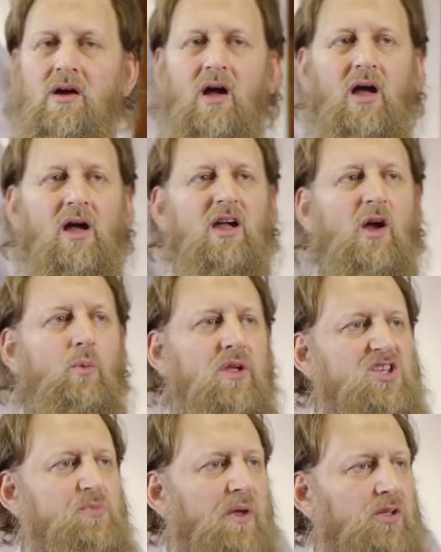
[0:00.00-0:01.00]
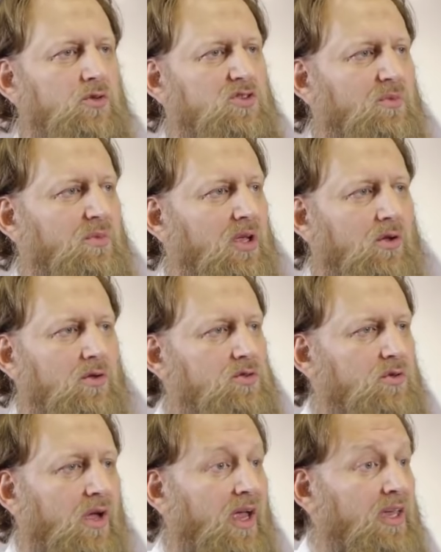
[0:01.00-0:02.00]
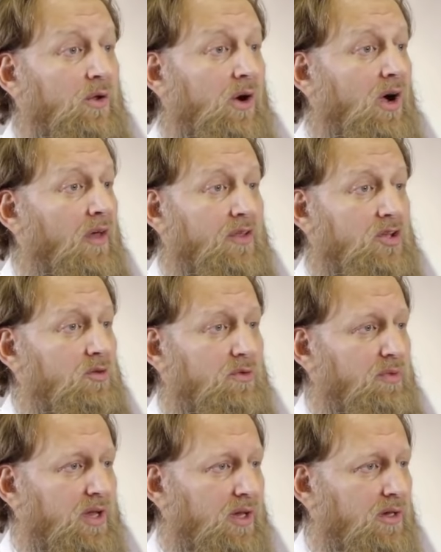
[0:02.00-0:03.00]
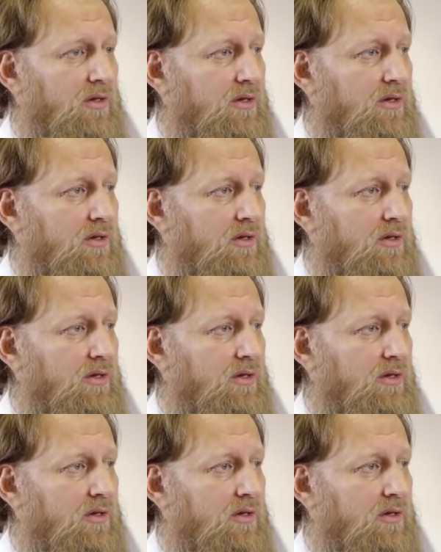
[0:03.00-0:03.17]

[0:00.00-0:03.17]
how can we expect you to be good to any other human being?